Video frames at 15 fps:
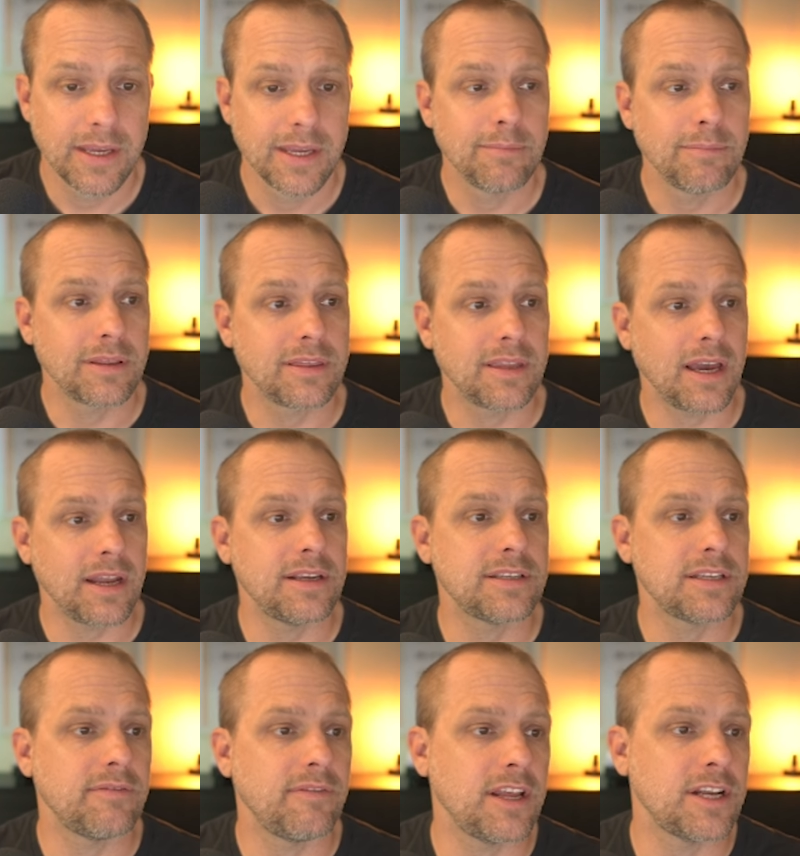But that is
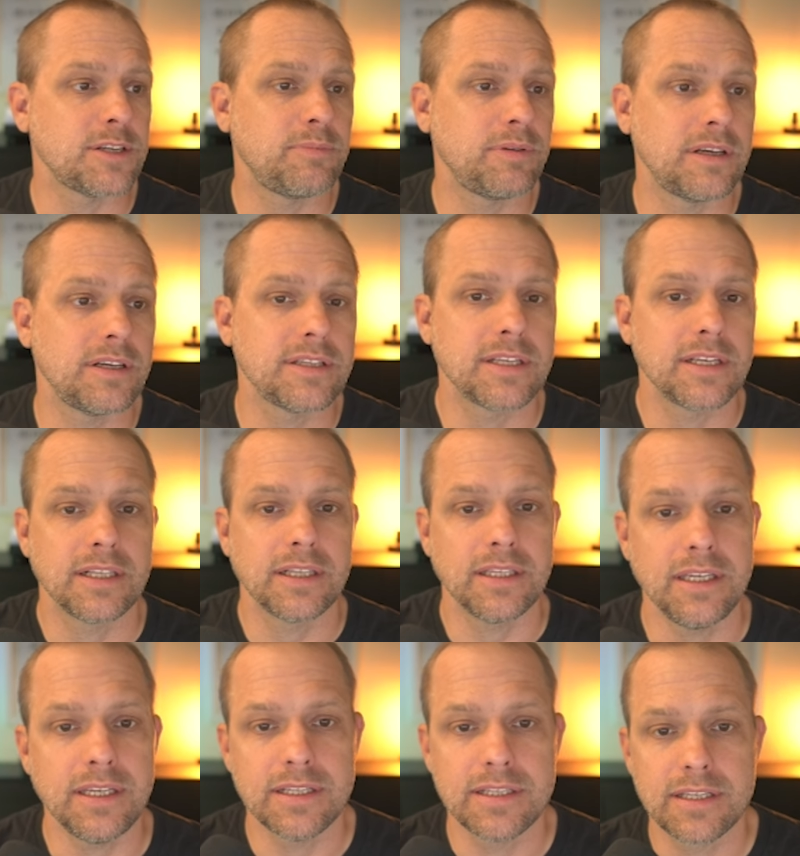Advantage Plus
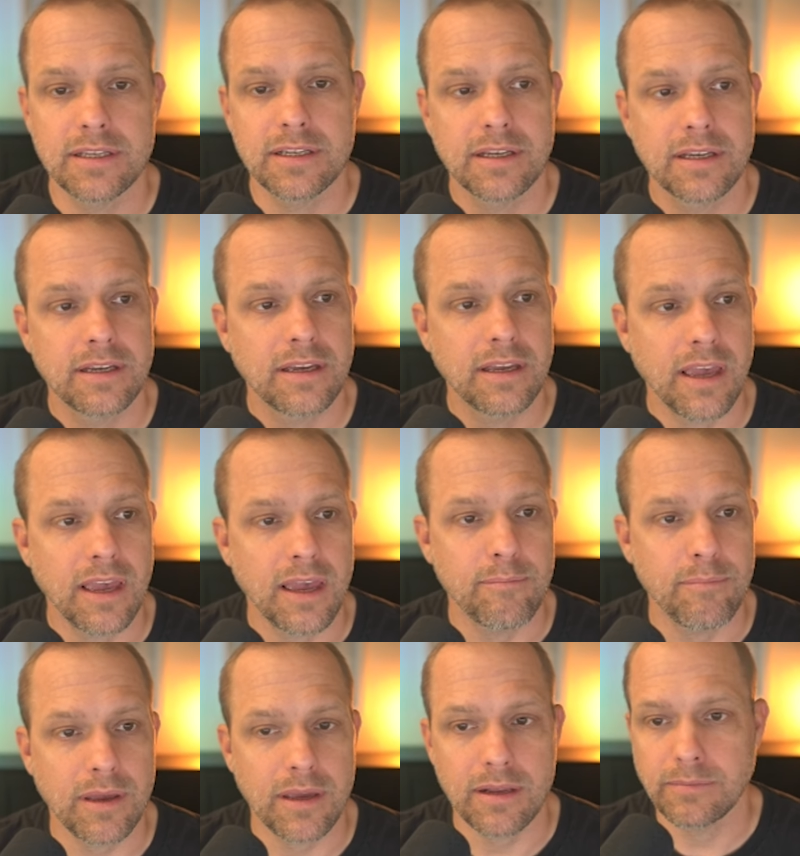Leads
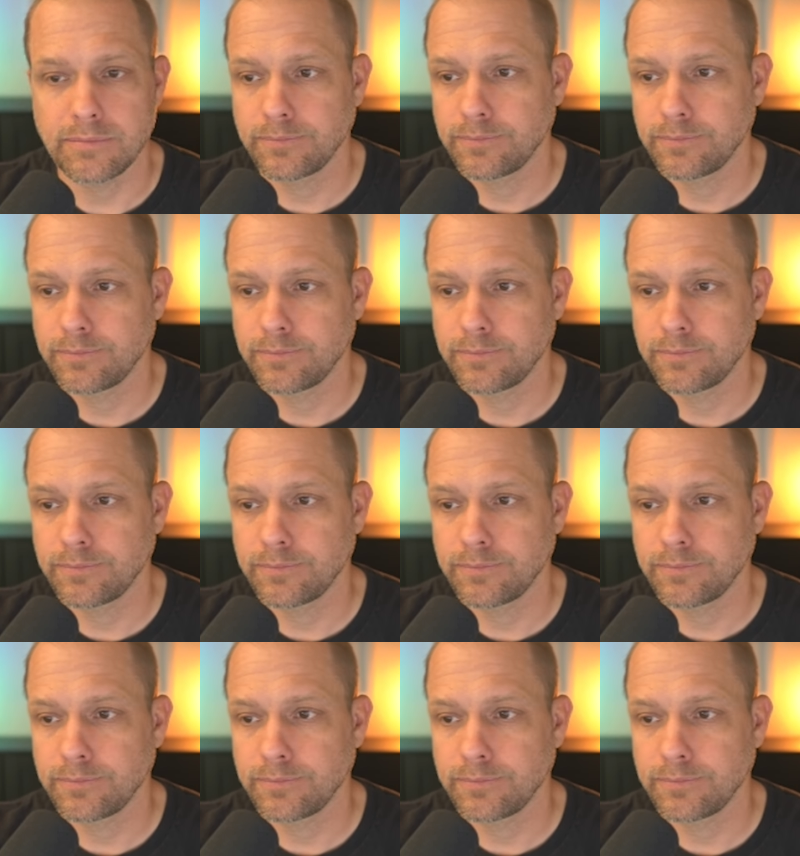campaign.